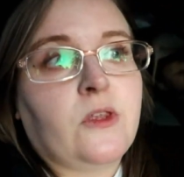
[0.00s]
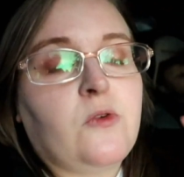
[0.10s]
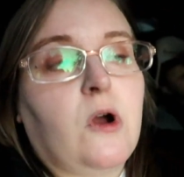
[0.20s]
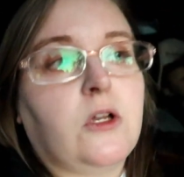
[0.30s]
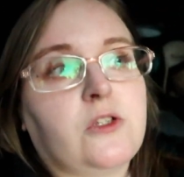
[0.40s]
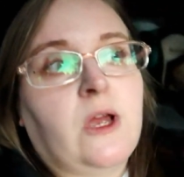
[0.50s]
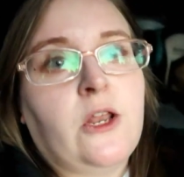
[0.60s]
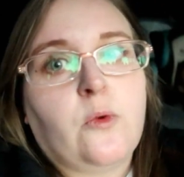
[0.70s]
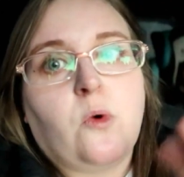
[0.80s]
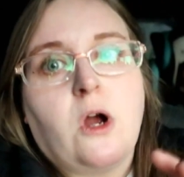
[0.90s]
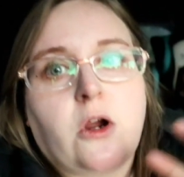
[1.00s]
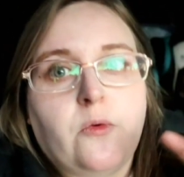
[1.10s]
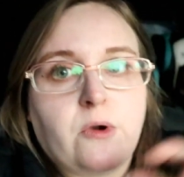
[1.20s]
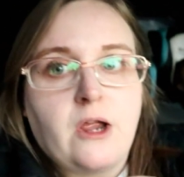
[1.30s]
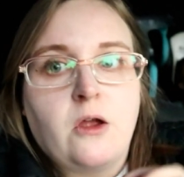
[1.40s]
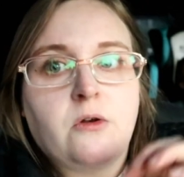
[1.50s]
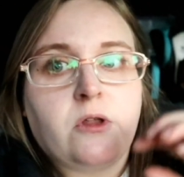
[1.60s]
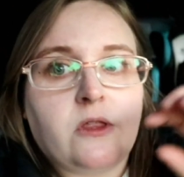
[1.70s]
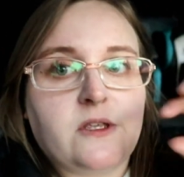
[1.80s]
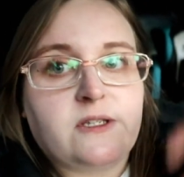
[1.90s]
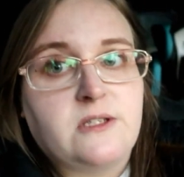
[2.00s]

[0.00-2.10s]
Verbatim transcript: you also had to walk around the